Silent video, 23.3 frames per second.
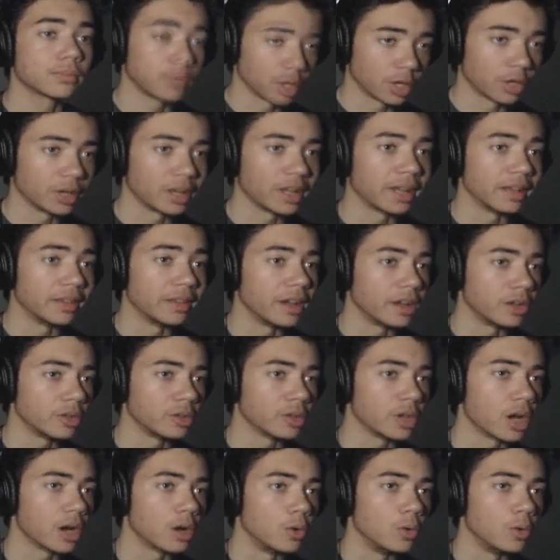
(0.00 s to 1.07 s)
You're dead, there
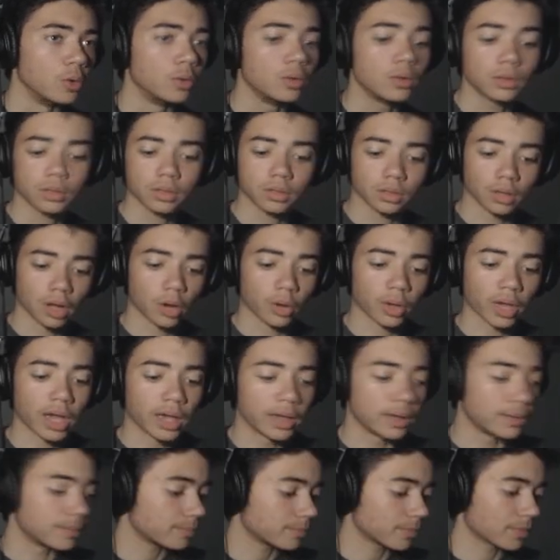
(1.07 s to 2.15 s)
you go. Okay.
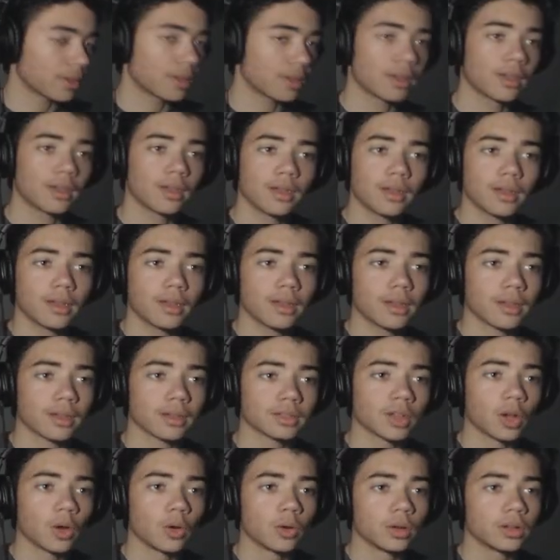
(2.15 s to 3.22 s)

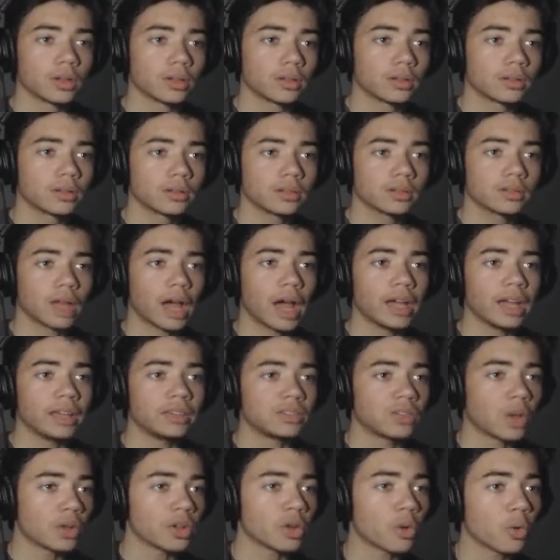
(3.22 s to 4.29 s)
So, I
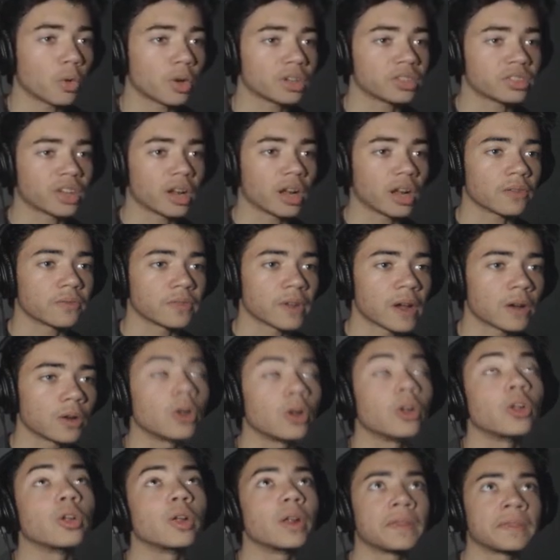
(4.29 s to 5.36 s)
don't know where to set off now.
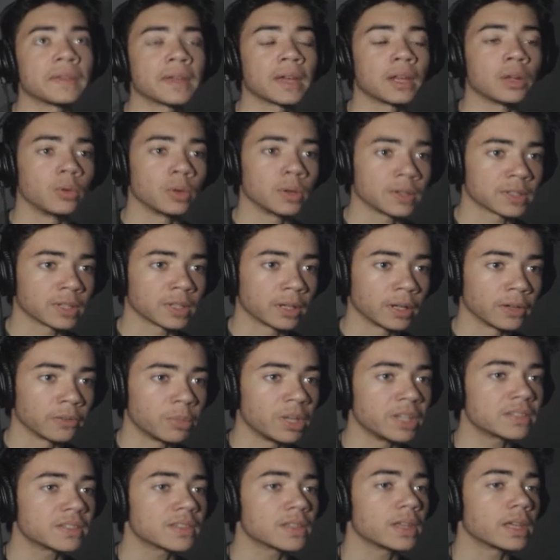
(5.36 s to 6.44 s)
Oh no, I think I know where to set off.
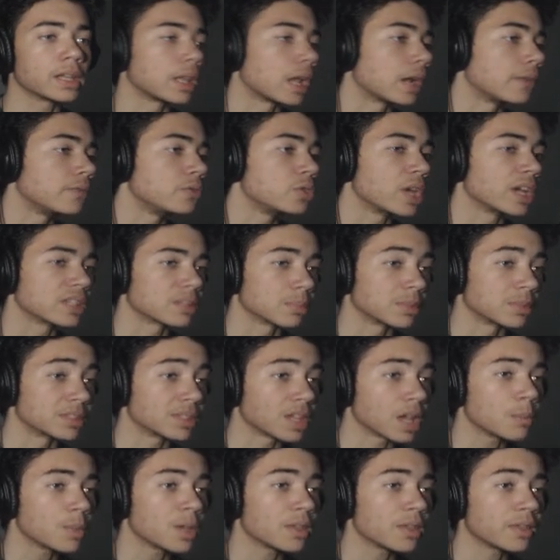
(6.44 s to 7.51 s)
Basically, a lot of you guys have been
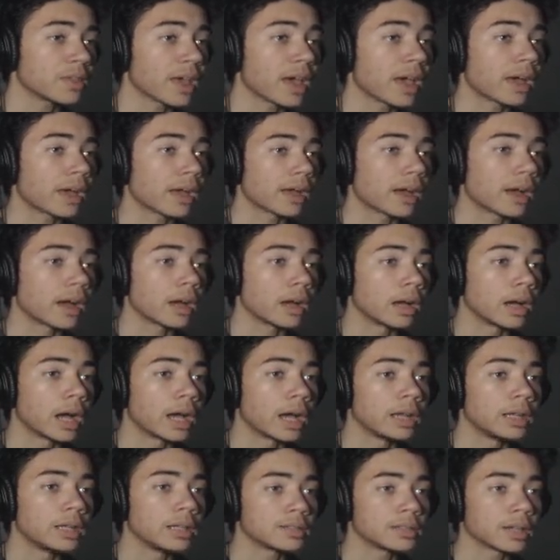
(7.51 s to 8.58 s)
telling me that uh,
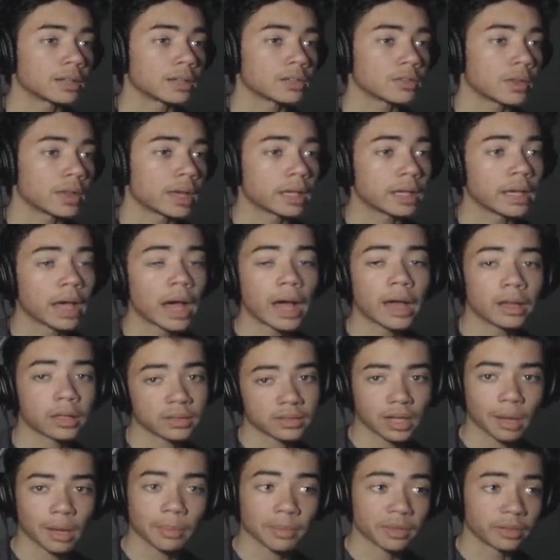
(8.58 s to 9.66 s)
I need to talk to that guy
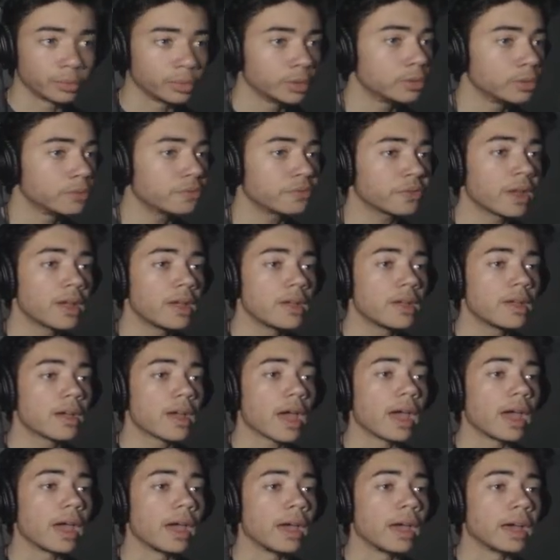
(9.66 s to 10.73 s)
on top of the roof.
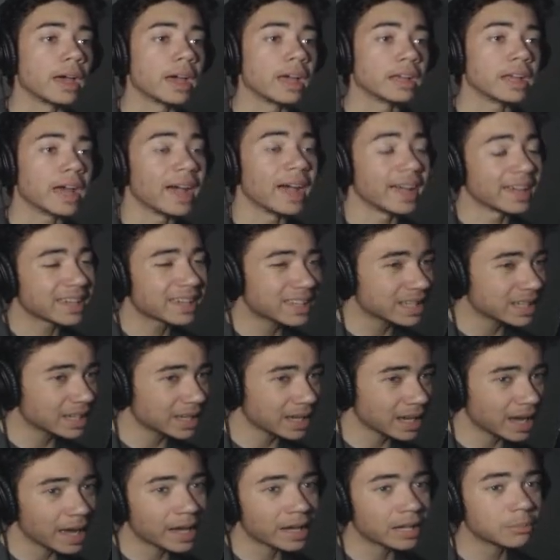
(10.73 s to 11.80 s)
And I
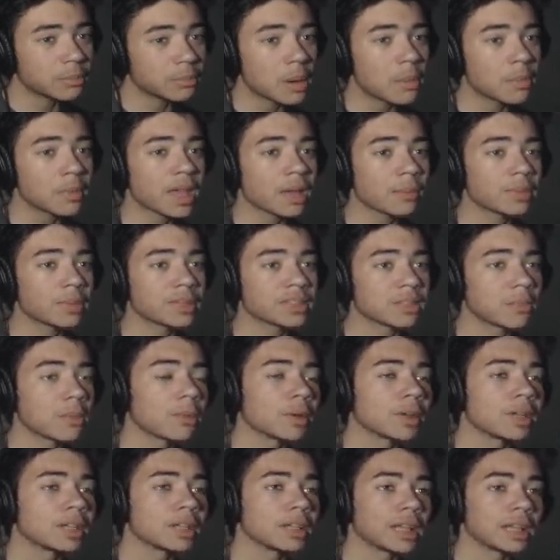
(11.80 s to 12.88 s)
kind of remember that because I
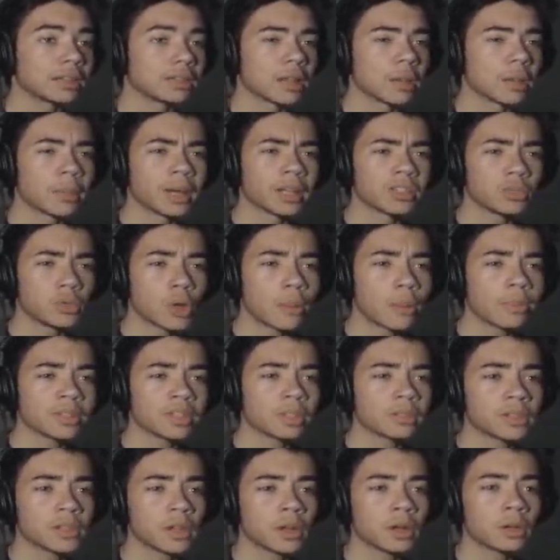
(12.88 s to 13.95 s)
remember in like about two
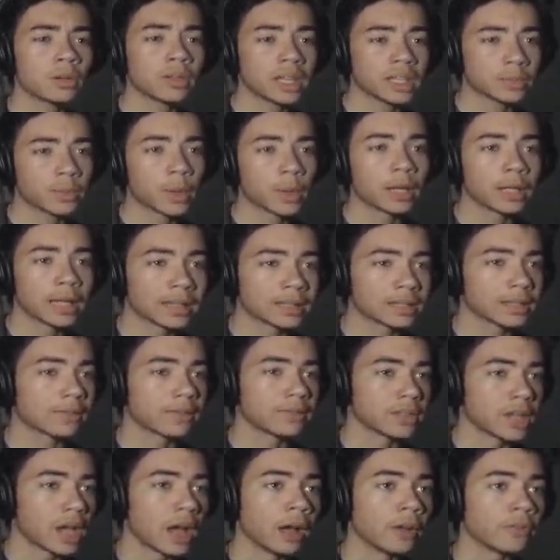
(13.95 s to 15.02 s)
episodes ago, that's where I last
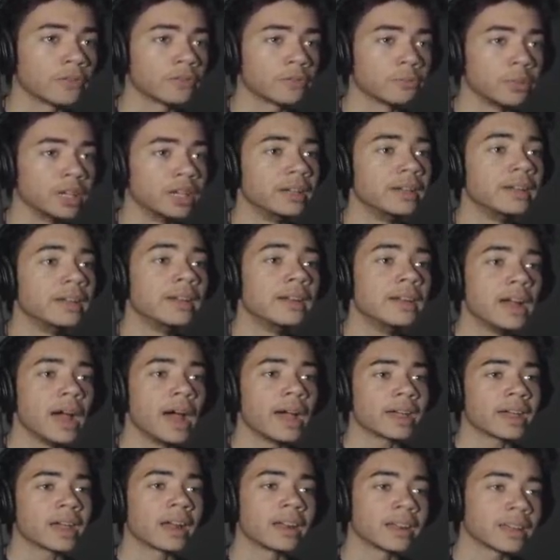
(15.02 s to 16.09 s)
left off, but
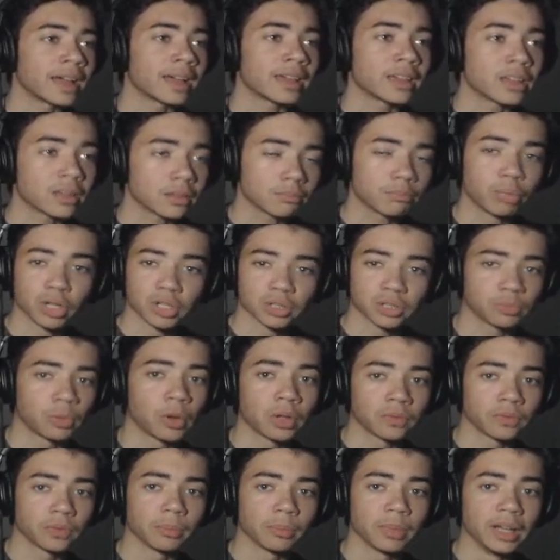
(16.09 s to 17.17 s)
I kind of got
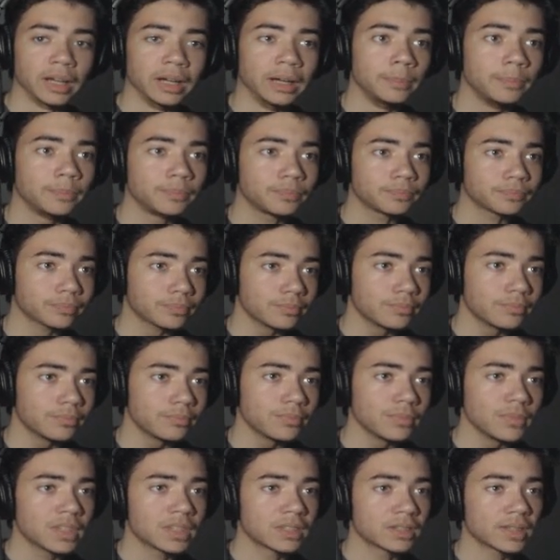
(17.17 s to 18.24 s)
postponed from the
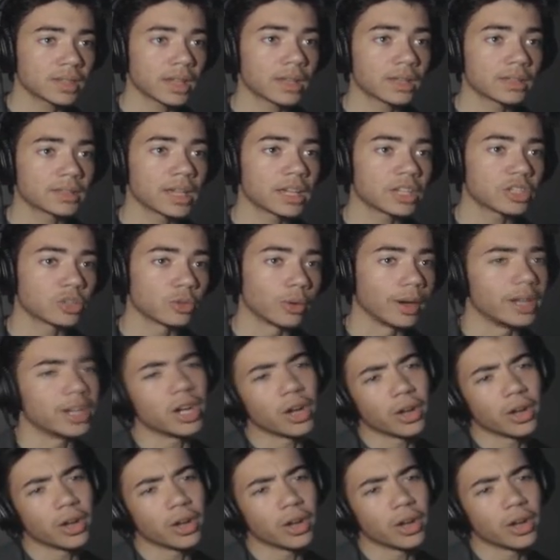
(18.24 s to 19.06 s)
second sanctuary.